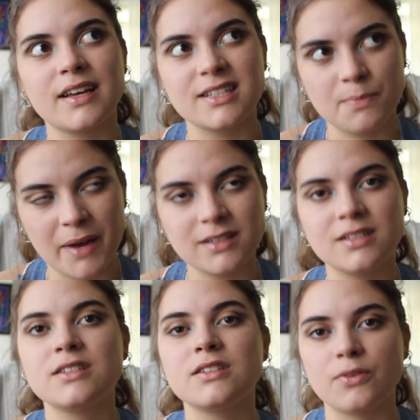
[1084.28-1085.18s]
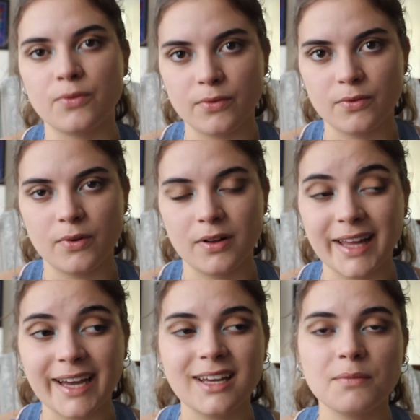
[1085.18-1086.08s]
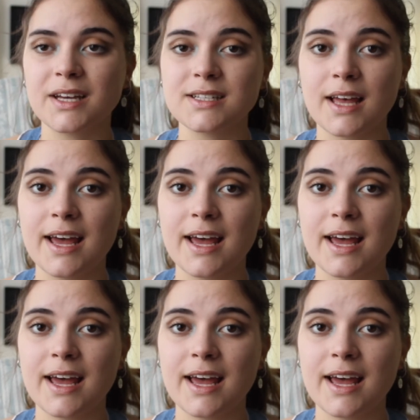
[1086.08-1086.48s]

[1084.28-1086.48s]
expect to like it because